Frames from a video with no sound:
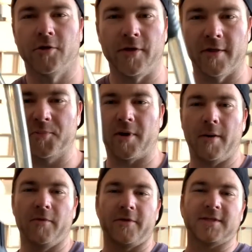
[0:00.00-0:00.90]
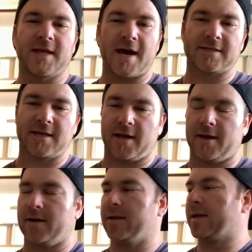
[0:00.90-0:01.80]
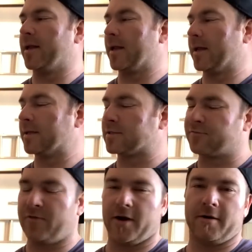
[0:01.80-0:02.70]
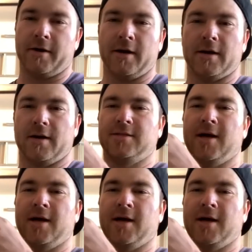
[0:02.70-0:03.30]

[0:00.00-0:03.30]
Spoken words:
So the other problem with this gas can, it is very